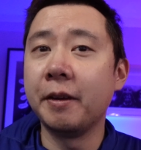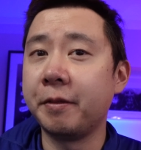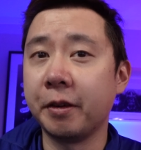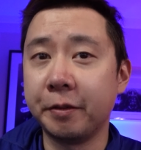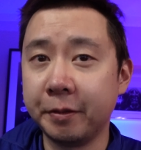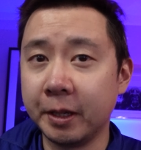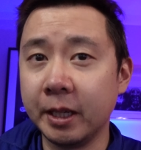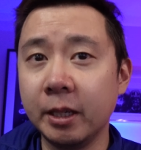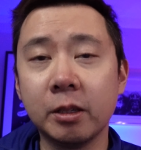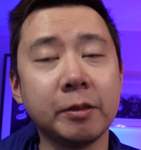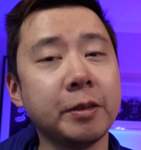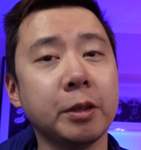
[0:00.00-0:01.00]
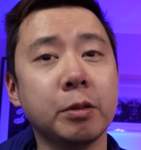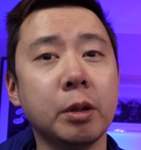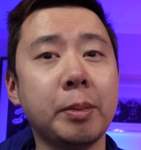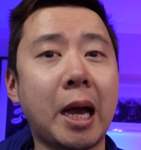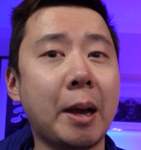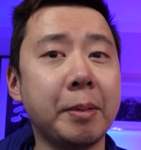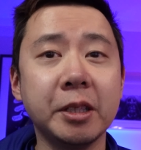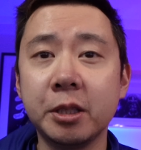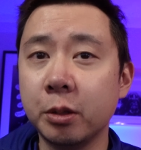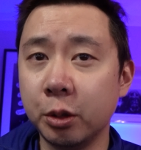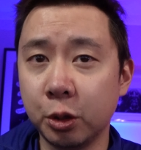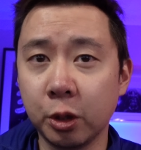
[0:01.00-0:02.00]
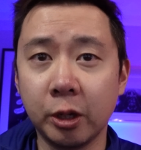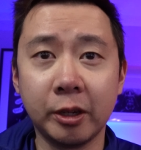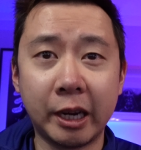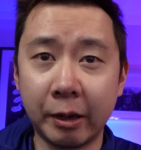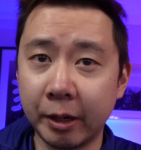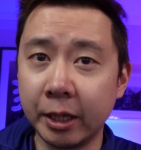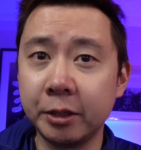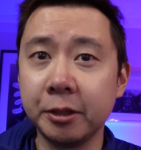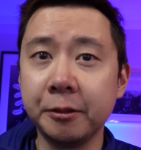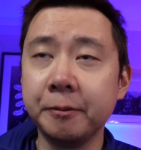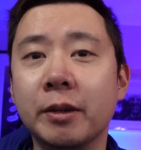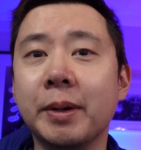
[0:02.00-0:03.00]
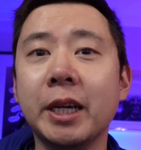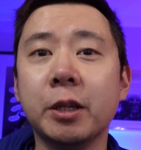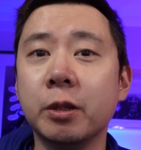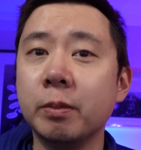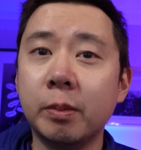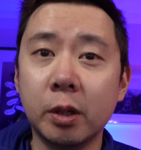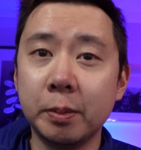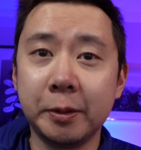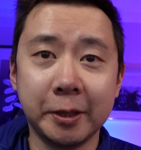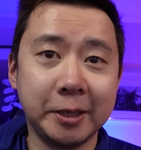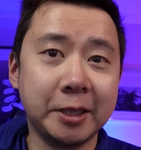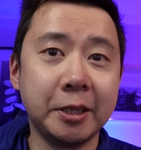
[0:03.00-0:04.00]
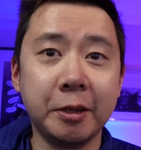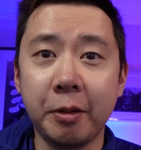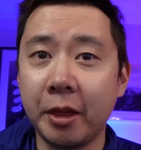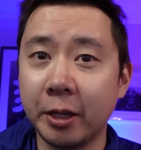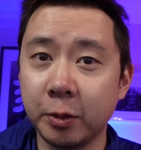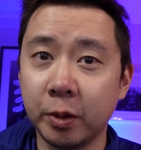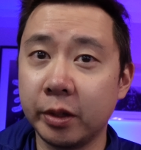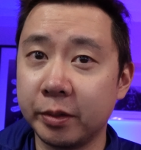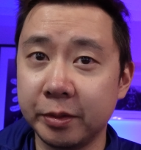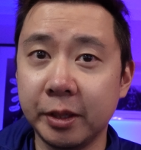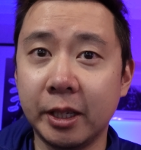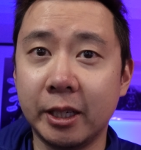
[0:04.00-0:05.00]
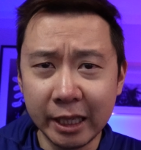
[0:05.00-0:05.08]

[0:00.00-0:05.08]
If you're funny, or if the group happens to enjoy your narration, you might earn more points to do things with your flaw.